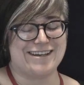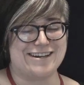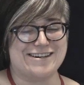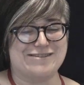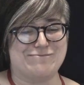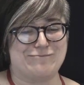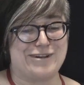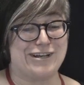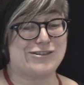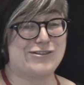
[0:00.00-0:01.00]
Um,
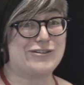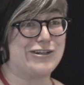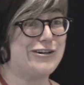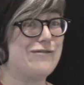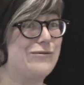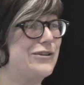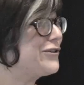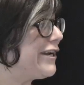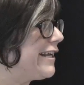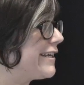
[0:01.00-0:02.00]
we also started off with
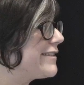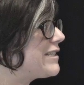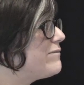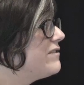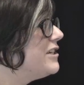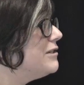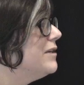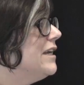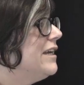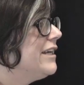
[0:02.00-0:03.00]
trainings, some of them
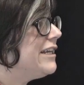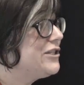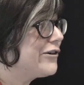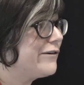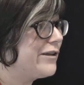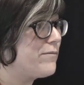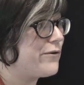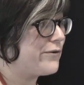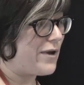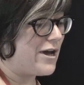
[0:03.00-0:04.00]
internally
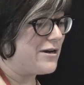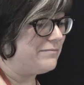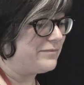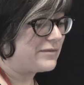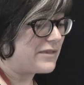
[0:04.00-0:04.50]
um,